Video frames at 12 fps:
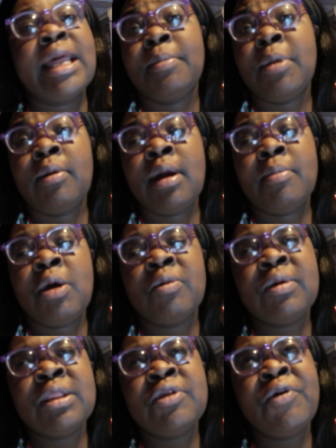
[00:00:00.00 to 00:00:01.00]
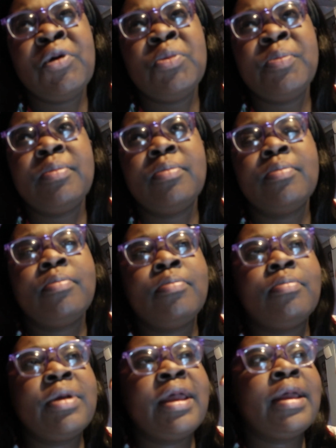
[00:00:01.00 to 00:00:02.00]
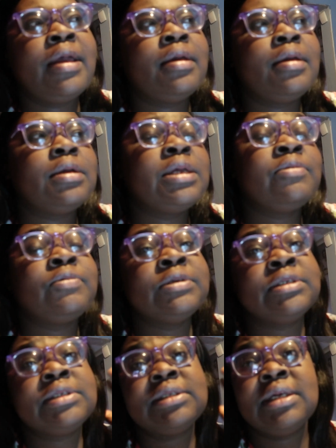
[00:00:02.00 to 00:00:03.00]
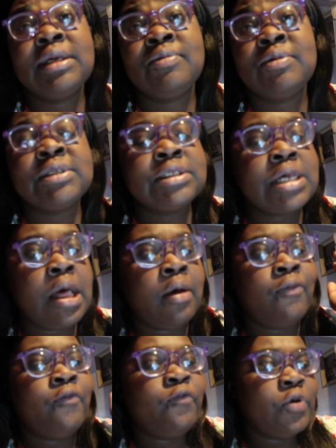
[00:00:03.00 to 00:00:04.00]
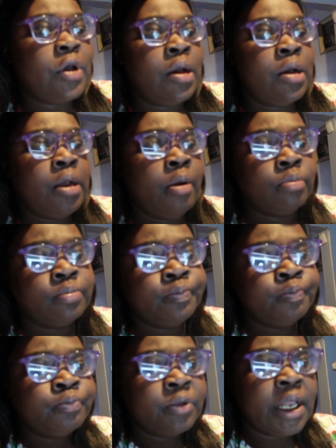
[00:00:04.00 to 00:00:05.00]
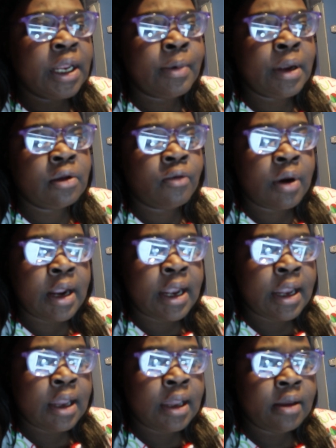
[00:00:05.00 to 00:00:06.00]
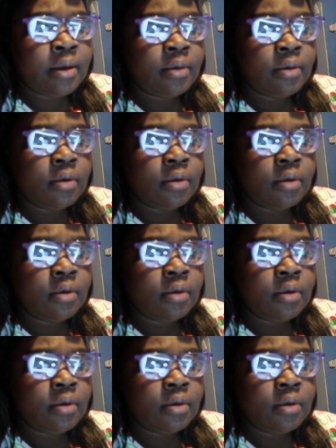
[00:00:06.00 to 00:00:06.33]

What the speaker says: like my grandma would do, and it was tough. Everybody cried,